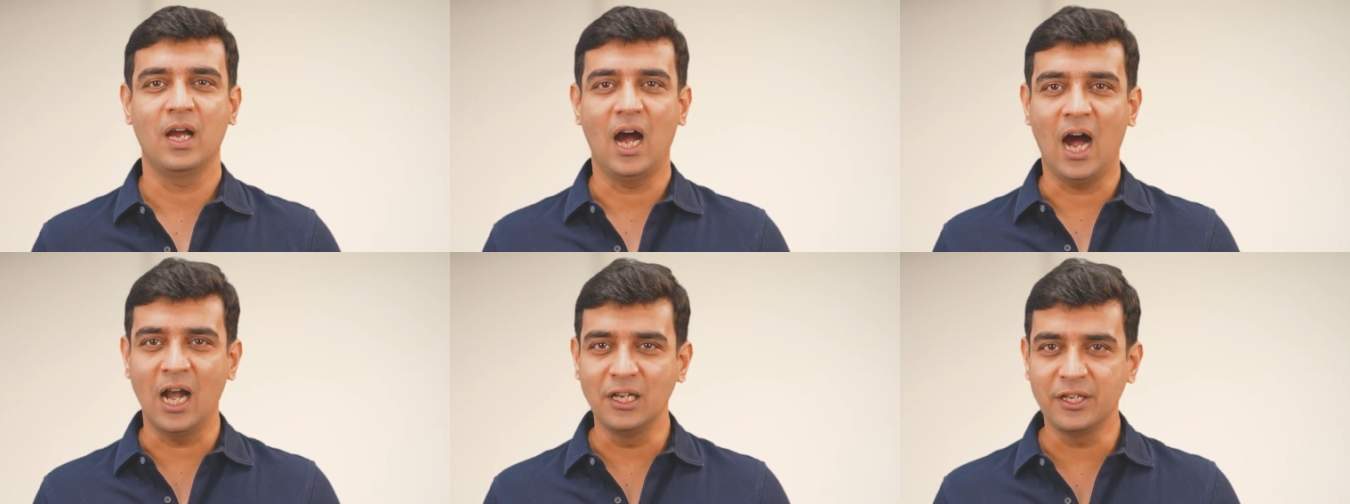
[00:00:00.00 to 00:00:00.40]

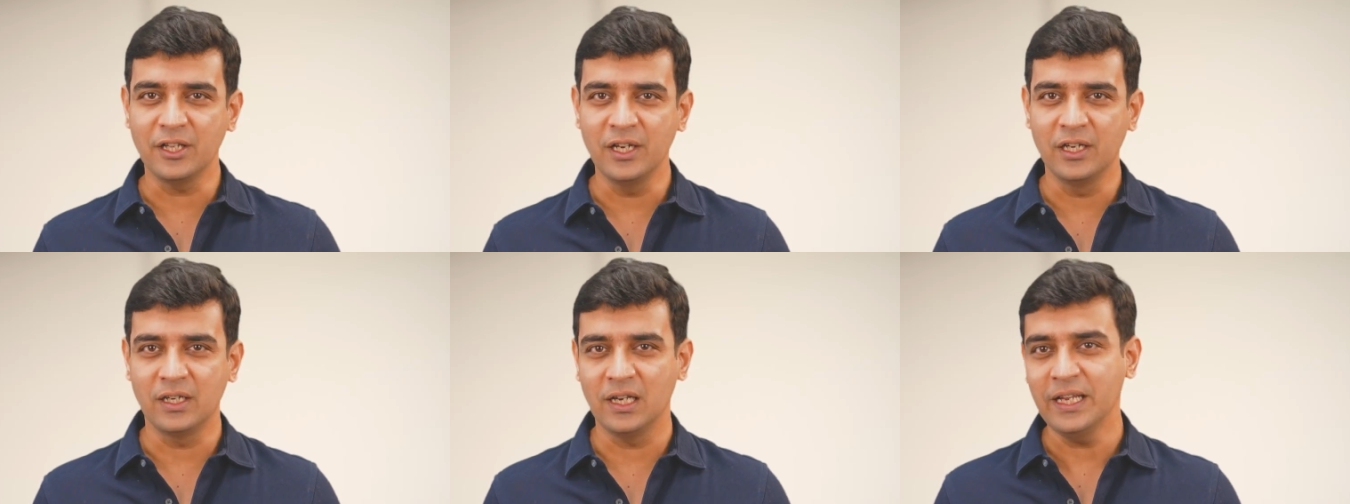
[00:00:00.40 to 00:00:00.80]

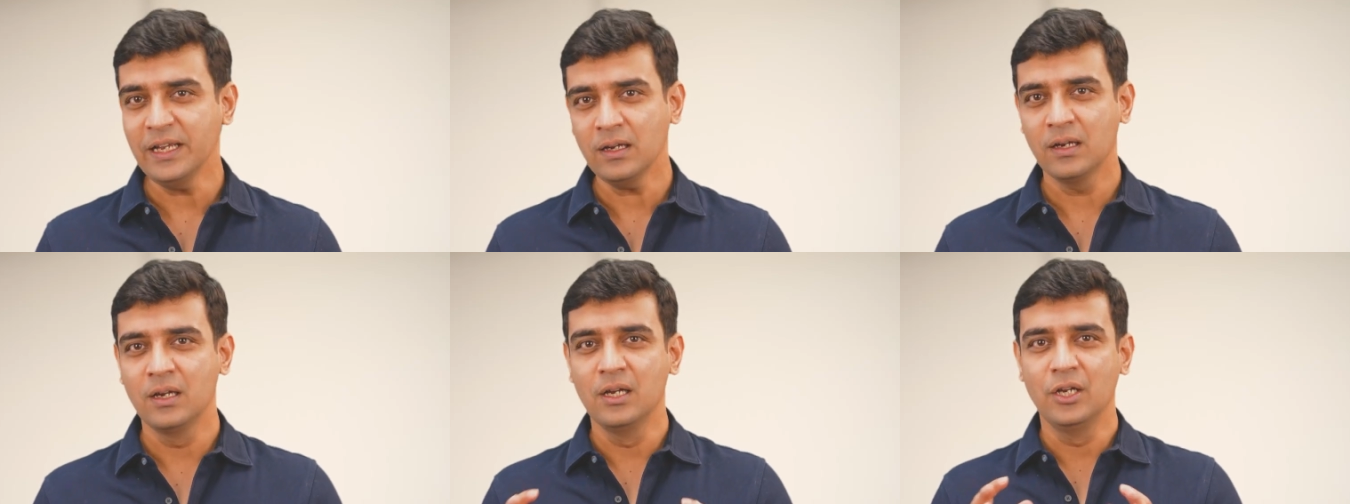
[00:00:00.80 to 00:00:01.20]

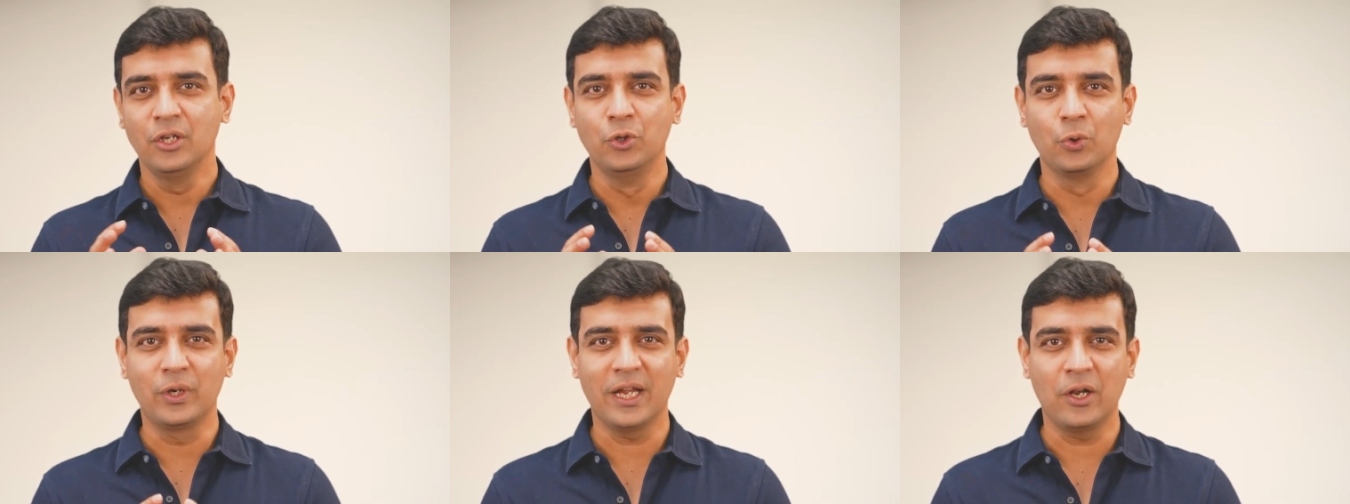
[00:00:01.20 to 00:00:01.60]
Alternately,
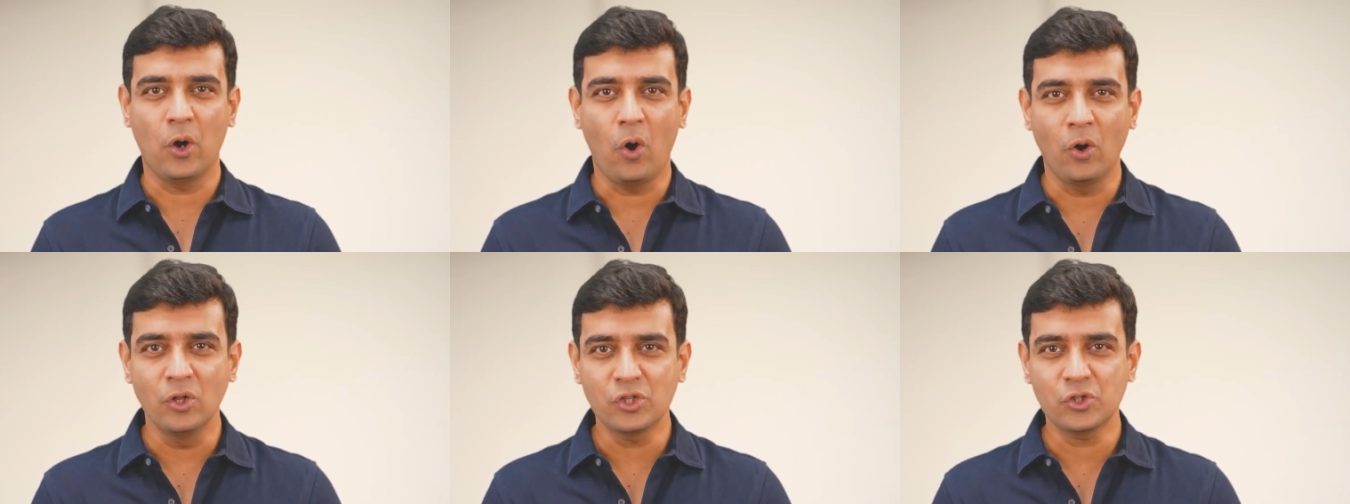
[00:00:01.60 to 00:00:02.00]
you can
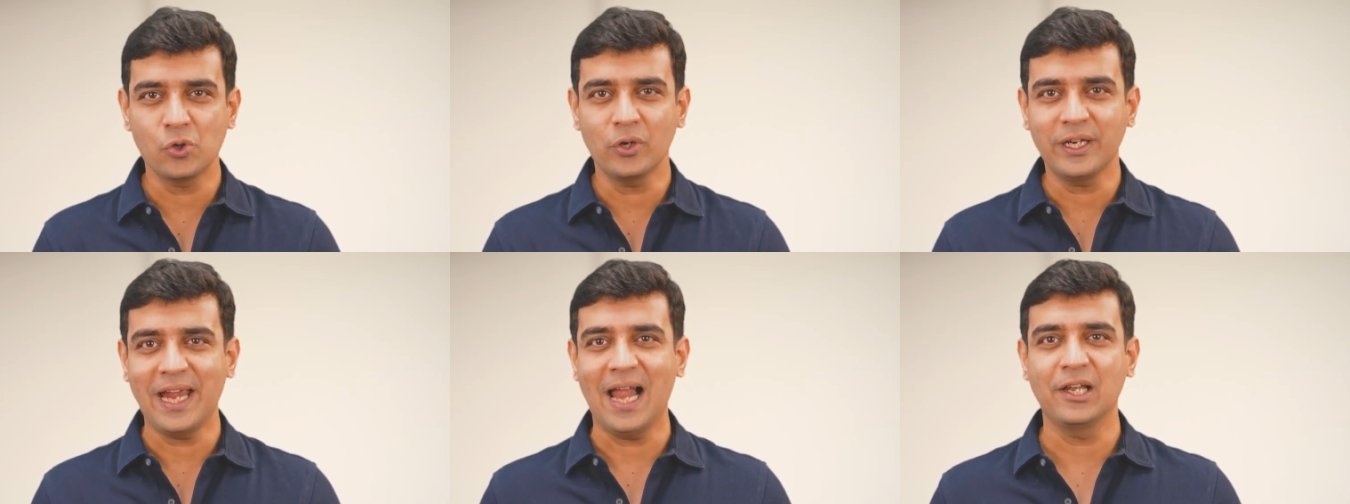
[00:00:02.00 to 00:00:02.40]

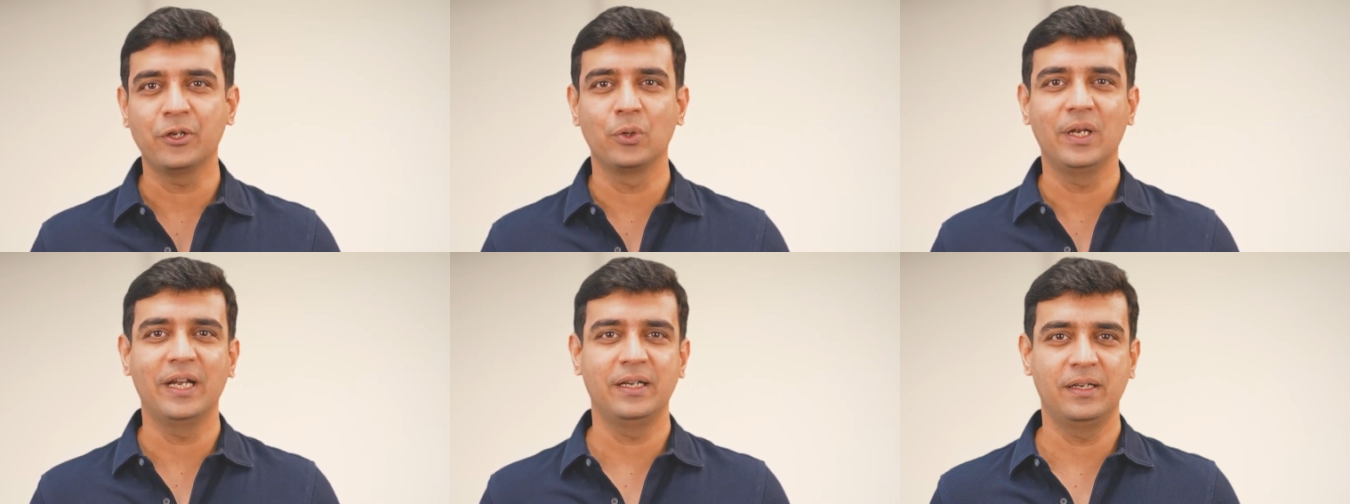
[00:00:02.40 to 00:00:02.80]
also
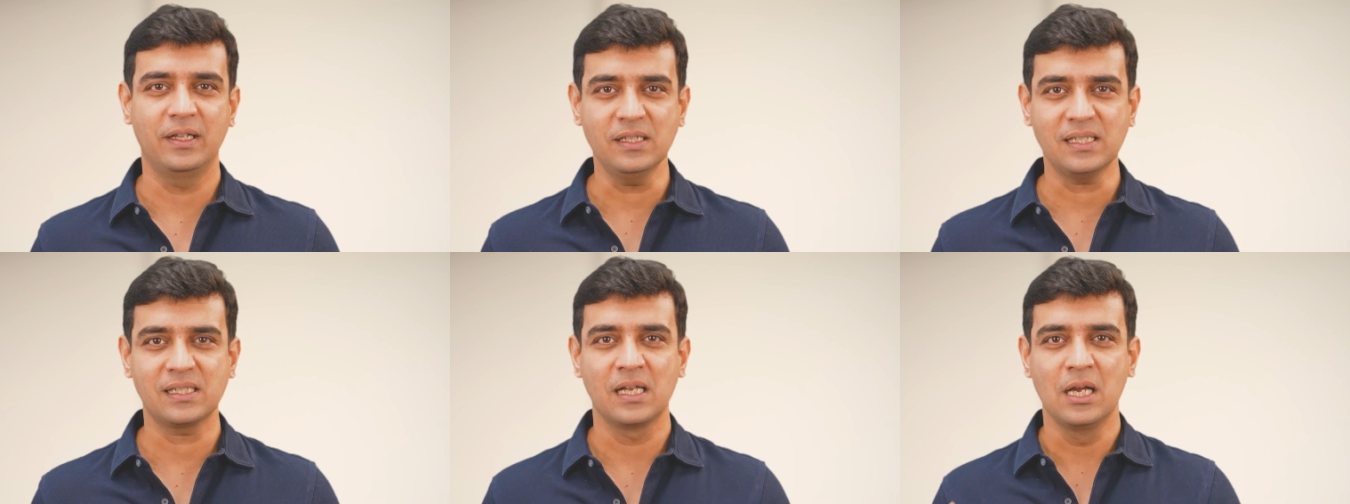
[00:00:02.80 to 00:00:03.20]
calculate
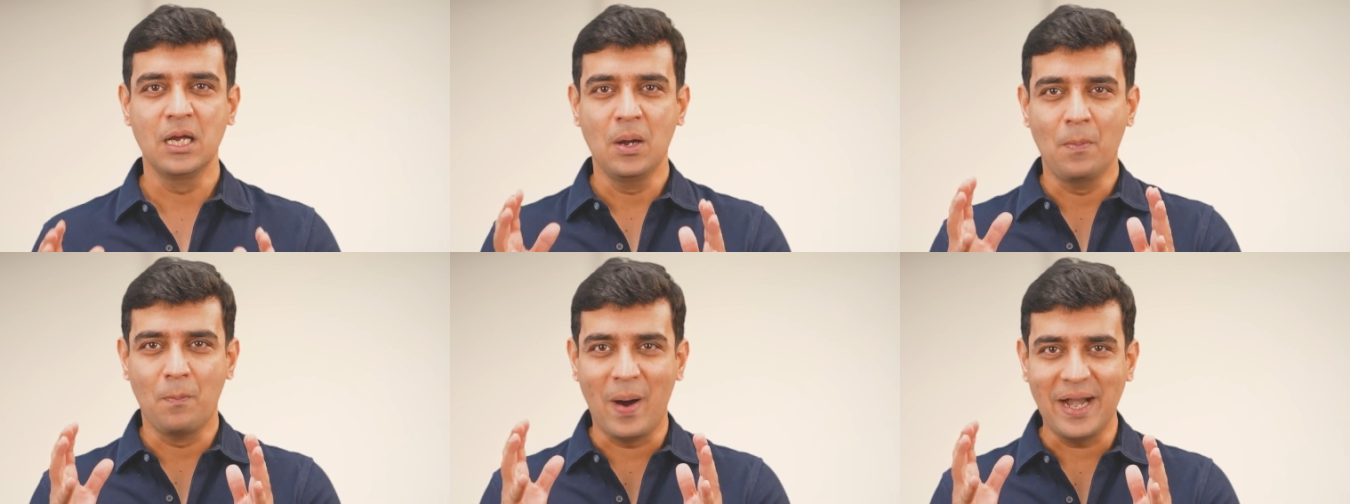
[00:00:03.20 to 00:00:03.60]
this
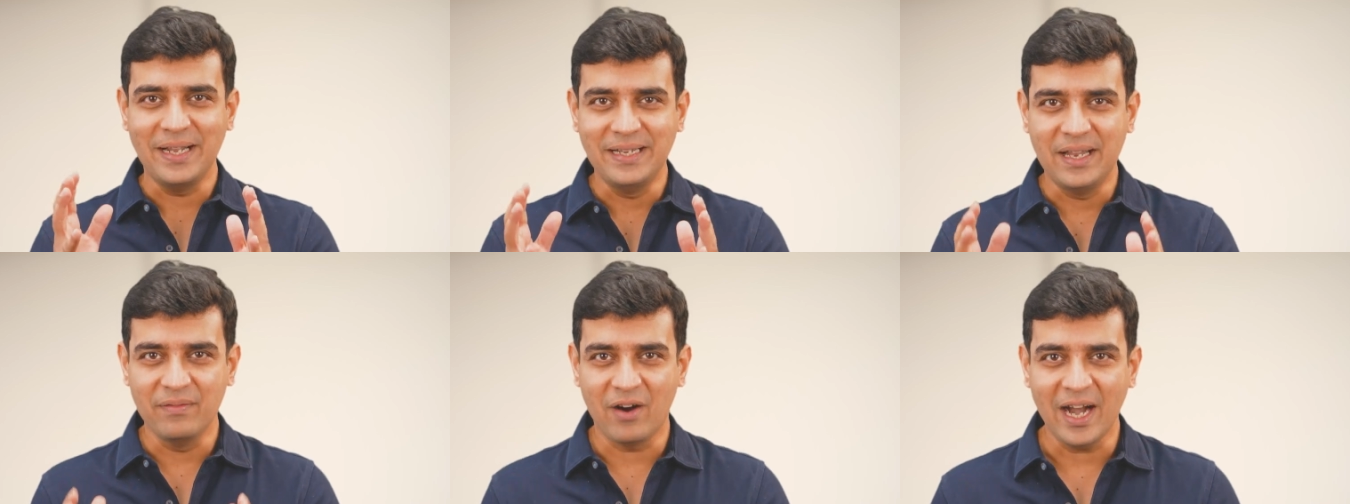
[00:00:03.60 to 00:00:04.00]
by
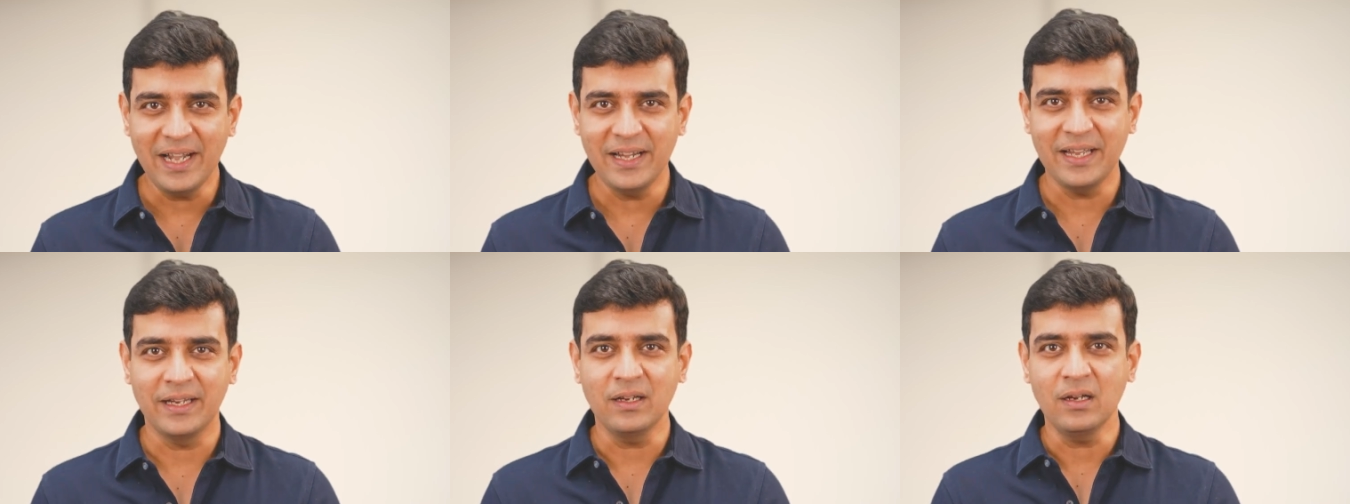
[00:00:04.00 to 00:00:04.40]

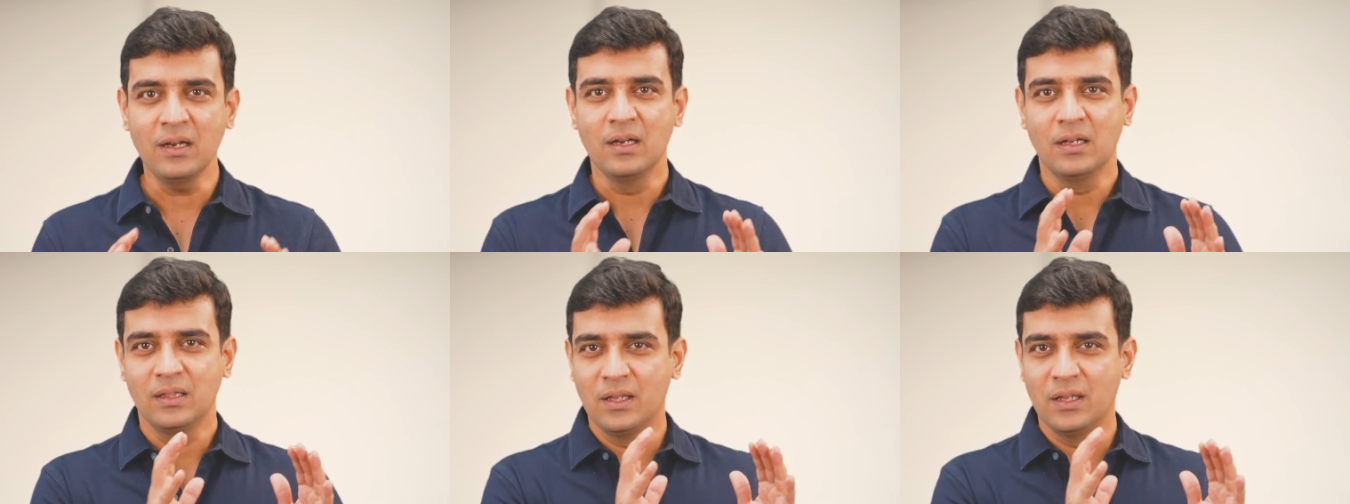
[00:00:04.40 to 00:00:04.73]
dividing